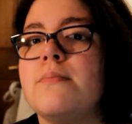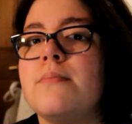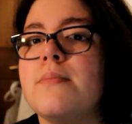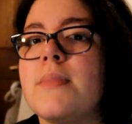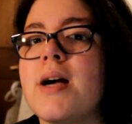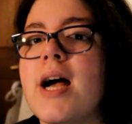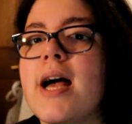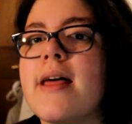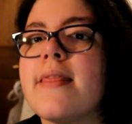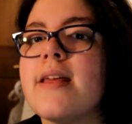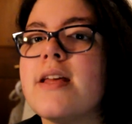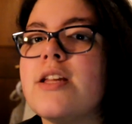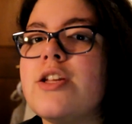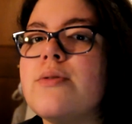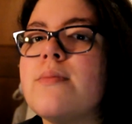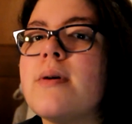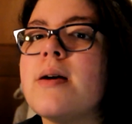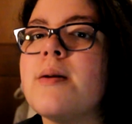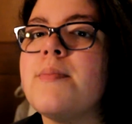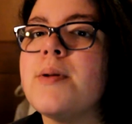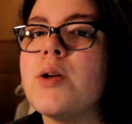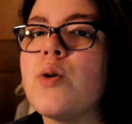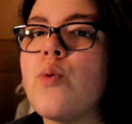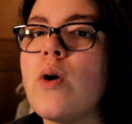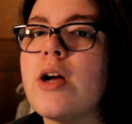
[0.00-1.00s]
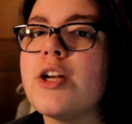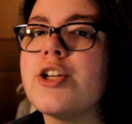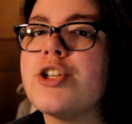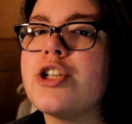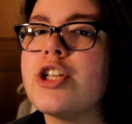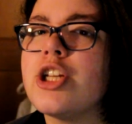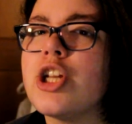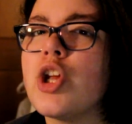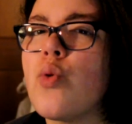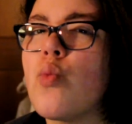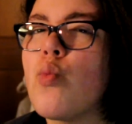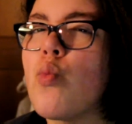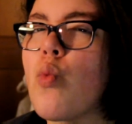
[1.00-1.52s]
And then you might be
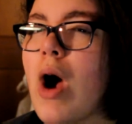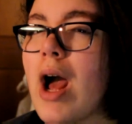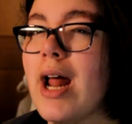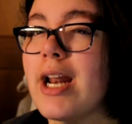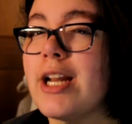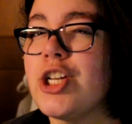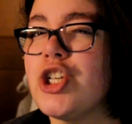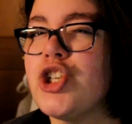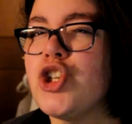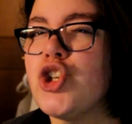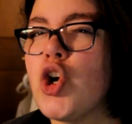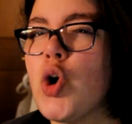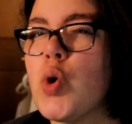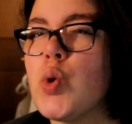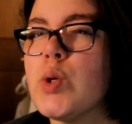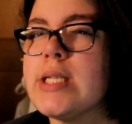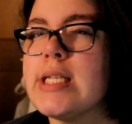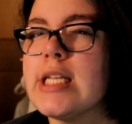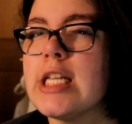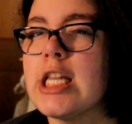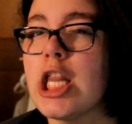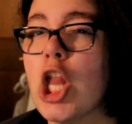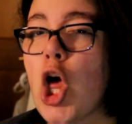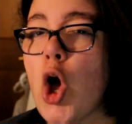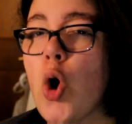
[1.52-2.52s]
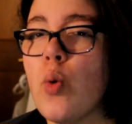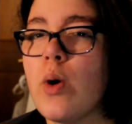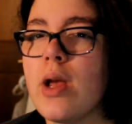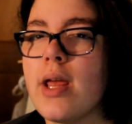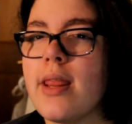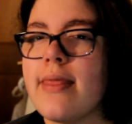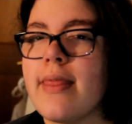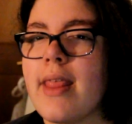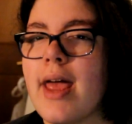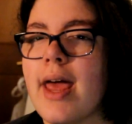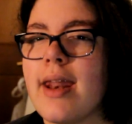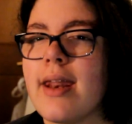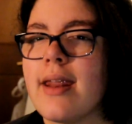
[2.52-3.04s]
questioning, why did you go see
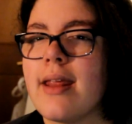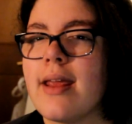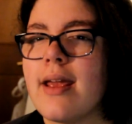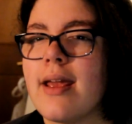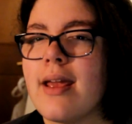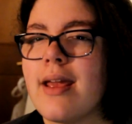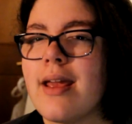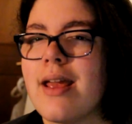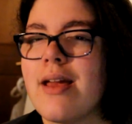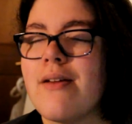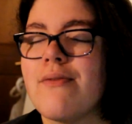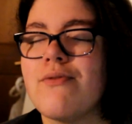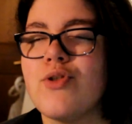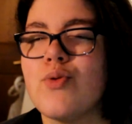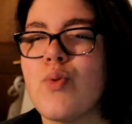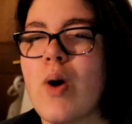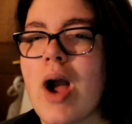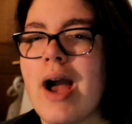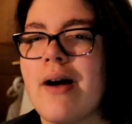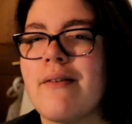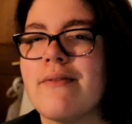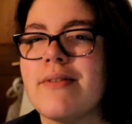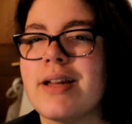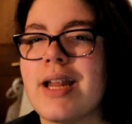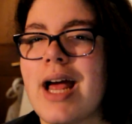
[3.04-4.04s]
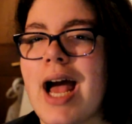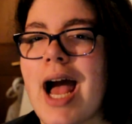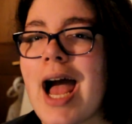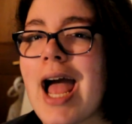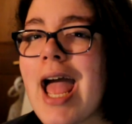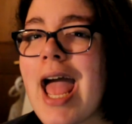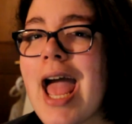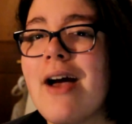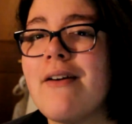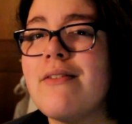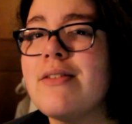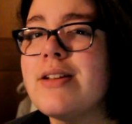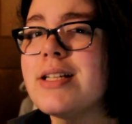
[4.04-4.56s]
Logan then? I
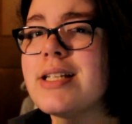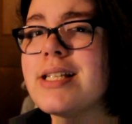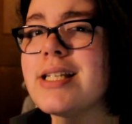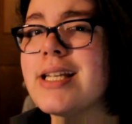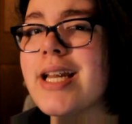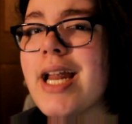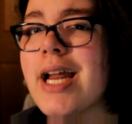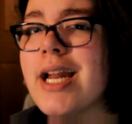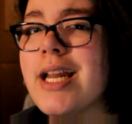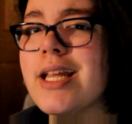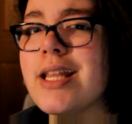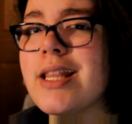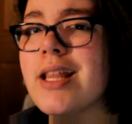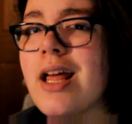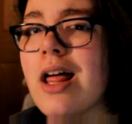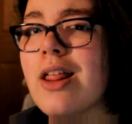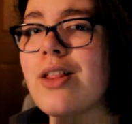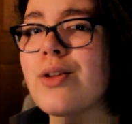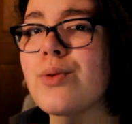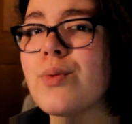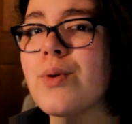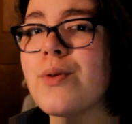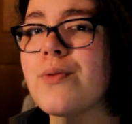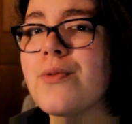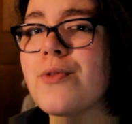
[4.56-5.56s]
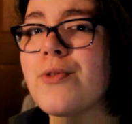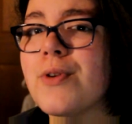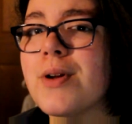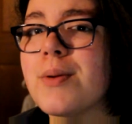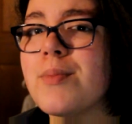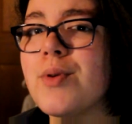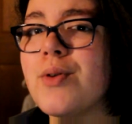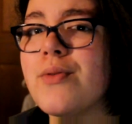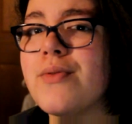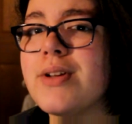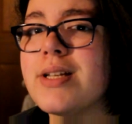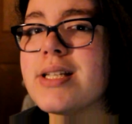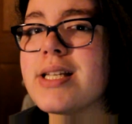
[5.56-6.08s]
haven't seen any of the other Wolverine
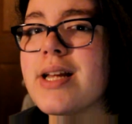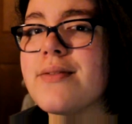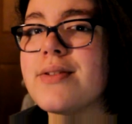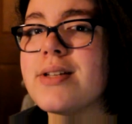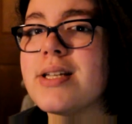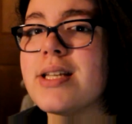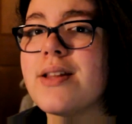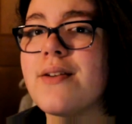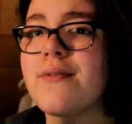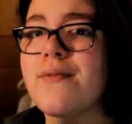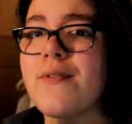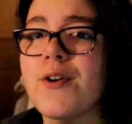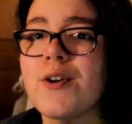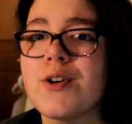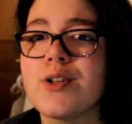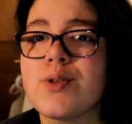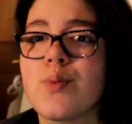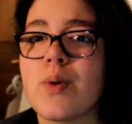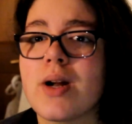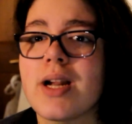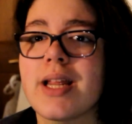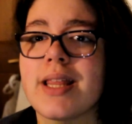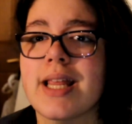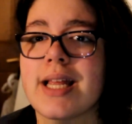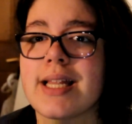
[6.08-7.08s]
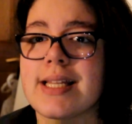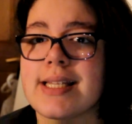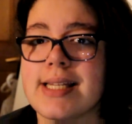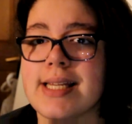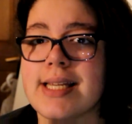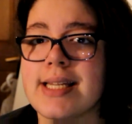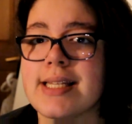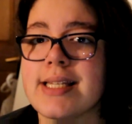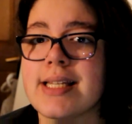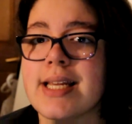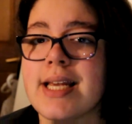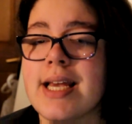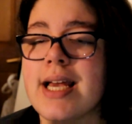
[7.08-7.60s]
movies. I've seen the first one and that's
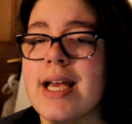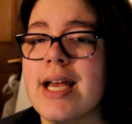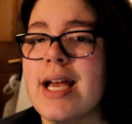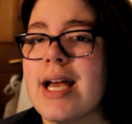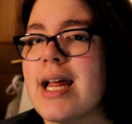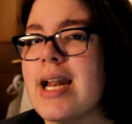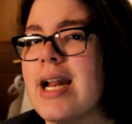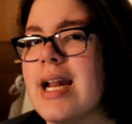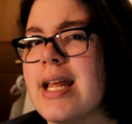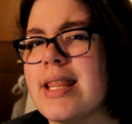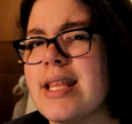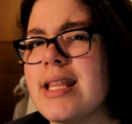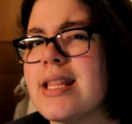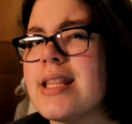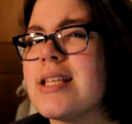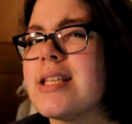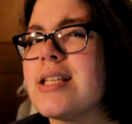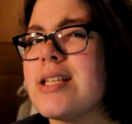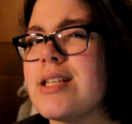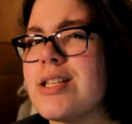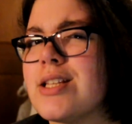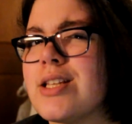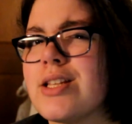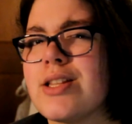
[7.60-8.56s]
it. And I think this is the